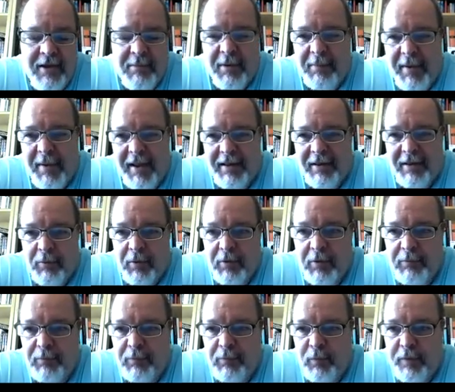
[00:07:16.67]
but mainly
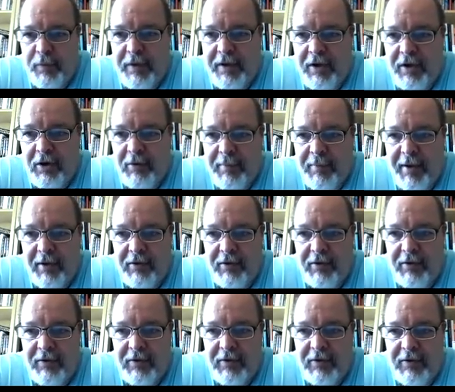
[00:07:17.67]
where we care
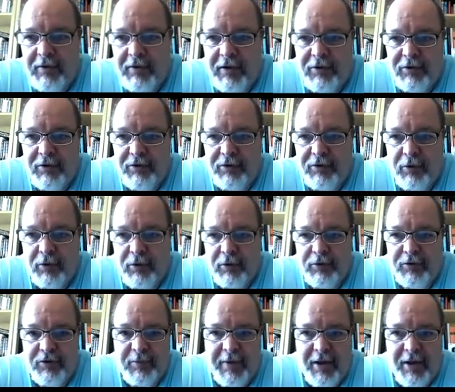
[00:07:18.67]
about the inner solar system
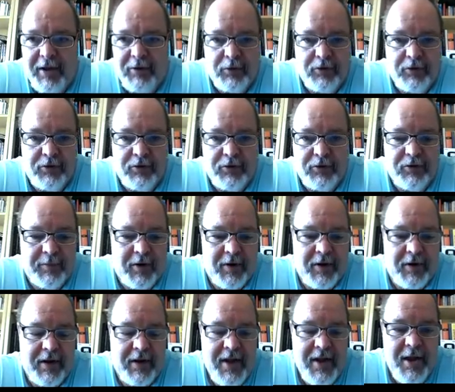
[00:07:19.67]
and outer solar system
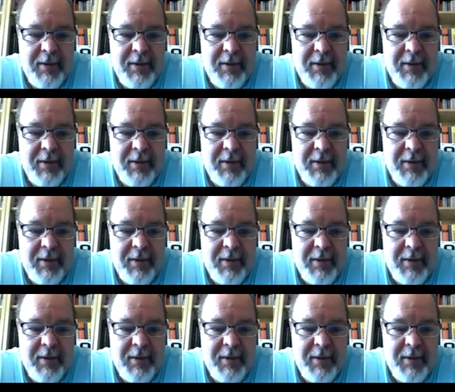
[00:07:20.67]
area.